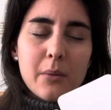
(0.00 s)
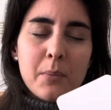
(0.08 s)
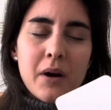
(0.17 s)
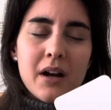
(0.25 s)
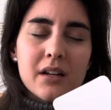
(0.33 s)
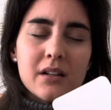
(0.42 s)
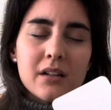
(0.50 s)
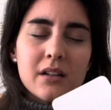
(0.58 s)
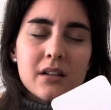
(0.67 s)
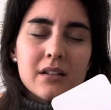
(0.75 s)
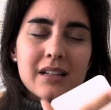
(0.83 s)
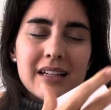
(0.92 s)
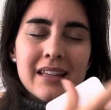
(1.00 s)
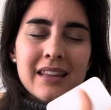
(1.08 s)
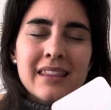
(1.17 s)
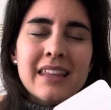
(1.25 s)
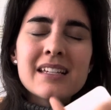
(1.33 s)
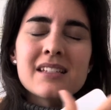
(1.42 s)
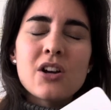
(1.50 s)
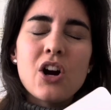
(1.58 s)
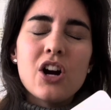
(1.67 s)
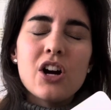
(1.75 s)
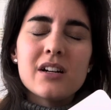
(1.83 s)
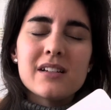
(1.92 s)
But this
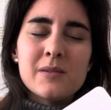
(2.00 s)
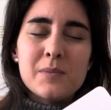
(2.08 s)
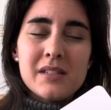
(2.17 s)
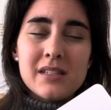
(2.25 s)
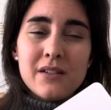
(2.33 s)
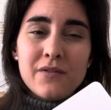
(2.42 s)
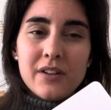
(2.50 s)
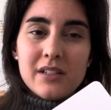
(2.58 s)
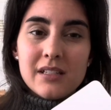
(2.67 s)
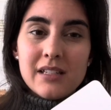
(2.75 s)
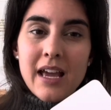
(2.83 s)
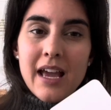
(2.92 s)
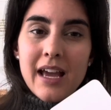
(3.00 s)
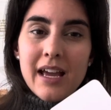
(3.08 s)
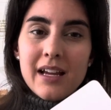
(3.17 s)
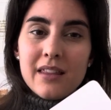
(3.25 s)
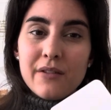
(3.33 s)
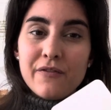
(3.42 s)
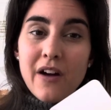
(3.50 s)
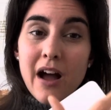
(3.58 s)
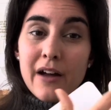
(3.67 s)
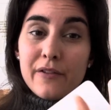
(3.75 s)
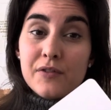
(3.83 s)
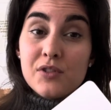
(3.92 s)
card specific today, the
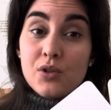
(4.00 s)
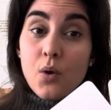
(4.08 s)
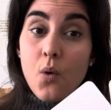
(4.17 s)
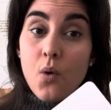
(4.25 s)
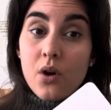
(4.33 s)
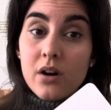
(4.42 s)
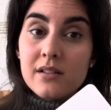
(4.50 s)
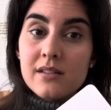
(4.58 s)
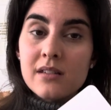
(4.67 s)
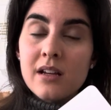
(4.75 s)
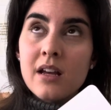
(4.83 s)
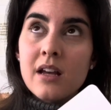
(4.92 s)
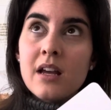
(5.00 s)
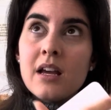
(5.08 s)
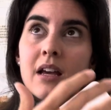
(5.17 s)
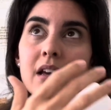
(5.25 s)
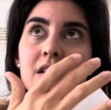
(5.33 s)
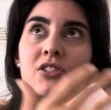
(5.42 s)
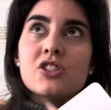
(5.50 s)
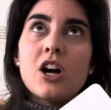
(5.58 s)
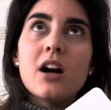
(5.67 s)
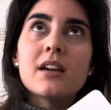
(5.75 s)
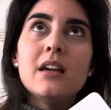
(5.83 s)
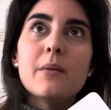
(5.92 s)
Five of Swords, is
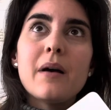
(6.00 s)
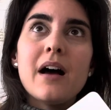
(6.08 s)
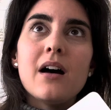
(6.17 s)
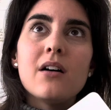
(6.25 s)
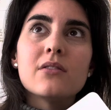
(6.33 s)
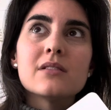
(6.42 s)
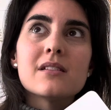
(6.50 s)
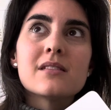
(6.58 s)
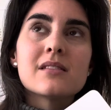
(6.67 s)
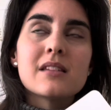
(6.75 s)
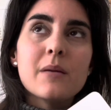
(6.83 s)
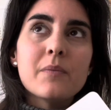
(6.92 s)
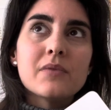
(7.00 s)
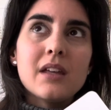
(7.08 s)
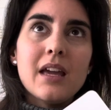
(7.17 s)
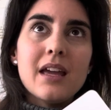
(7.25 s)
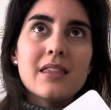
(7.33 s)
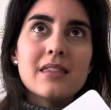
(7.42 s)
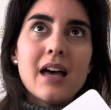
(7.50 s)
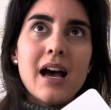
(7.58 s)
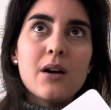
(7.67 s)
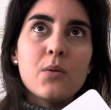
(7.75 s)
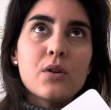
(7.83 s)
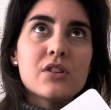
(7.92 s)
talking about something
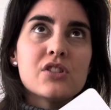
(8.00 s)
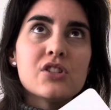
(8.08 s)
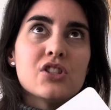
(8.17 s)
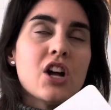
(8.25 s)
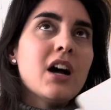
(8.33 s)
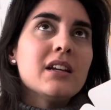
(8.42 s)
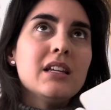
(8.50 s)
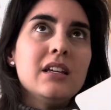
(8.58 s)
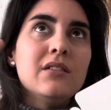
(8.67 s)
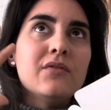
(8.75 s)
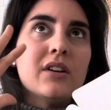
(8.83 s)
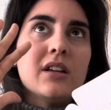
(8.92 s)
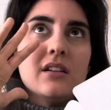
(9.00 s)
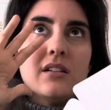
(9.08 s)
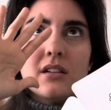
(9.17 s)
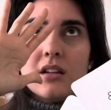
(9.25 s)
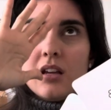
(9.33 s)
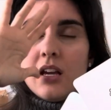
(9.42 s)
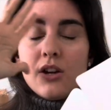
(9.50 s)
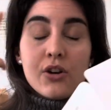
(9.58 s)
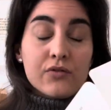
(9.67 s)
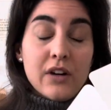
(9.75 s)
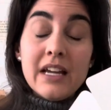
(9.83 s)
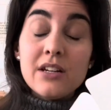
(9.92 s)
that was not even in
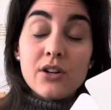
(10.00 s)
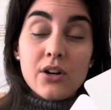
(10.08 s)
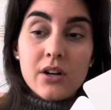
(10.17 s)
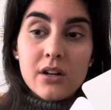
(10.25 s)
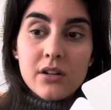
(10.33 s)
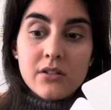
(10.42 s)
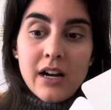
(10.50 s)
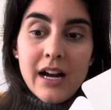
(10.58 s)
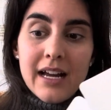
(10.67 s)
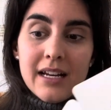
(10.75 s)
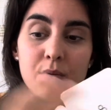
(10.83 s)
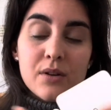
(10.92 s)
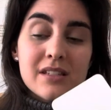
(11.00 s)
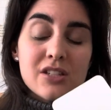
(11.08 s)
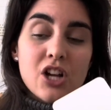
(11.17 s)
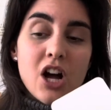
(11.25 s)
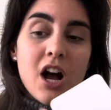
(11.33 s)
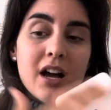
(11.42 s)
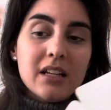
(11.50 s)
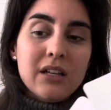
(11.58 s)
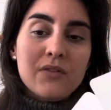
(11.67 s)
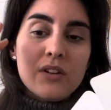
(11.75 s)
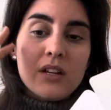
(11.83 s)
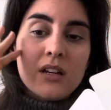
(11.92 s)
our radar, right? It was not
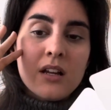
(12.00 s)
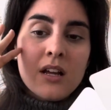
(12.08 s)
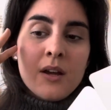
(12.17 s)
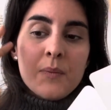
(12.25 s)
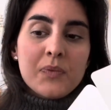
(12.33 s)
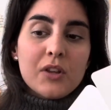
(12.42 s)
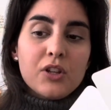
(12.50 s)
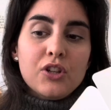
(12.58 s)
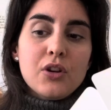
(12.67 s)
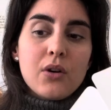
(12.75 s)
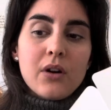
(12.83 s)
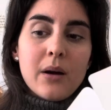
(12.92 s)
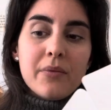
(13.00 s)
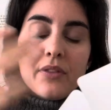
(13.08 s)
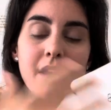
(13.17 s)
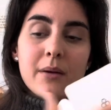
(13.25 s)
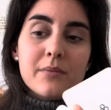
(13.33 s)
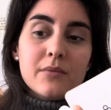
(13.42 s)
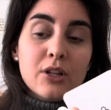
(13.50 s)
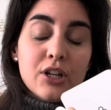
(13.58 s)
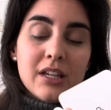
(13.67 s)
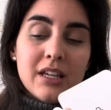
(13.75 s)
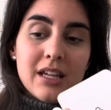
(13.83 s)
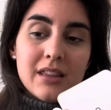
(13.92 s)
even, I'm
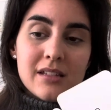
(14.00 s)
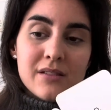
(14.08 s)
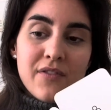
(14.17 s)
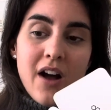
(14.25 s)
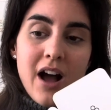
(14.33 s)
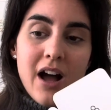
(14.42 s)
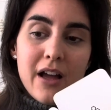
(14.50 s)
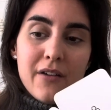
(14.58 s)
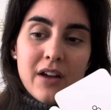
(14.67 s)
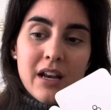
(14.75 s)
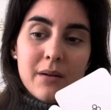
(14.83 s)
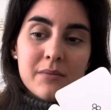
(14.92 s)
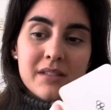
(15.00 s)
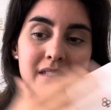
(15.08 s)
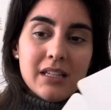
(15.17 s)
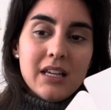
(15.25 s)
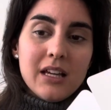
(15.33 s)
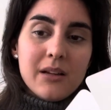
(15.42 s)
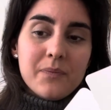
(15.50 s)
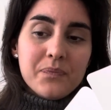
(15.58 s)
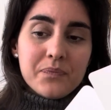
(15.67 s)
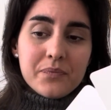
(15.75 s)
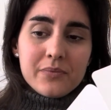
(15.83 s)
looking at this five and I'm seeing